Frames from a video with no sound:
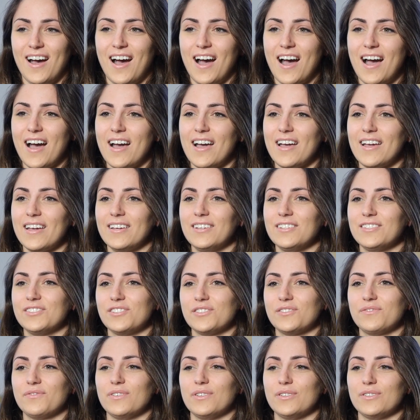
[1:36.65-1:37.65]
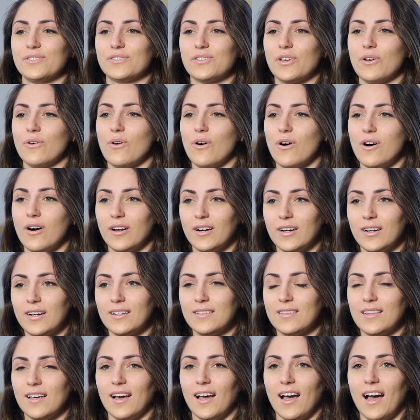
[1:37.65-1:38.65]
I just feel so
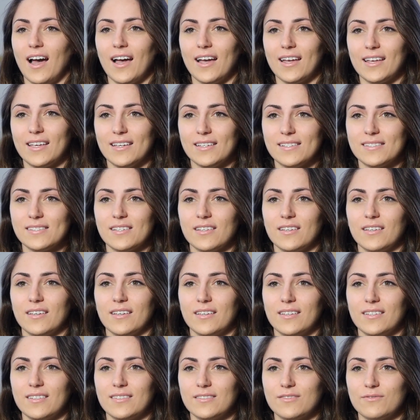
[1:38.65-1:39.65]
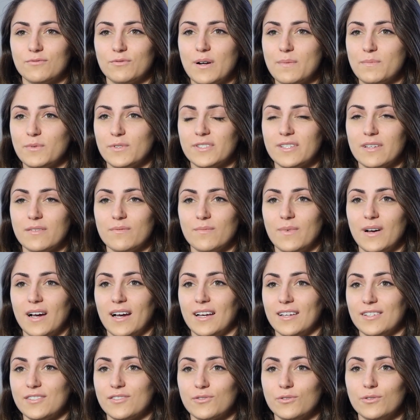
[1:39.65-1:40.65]
honored that I get to represent
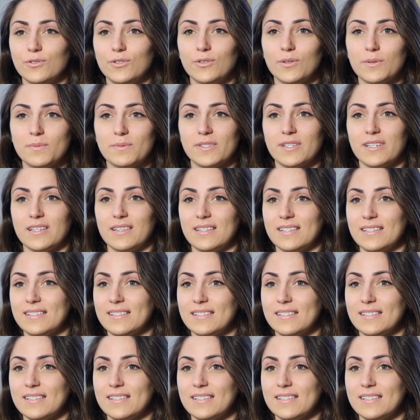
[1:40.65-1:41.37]
my school, represent the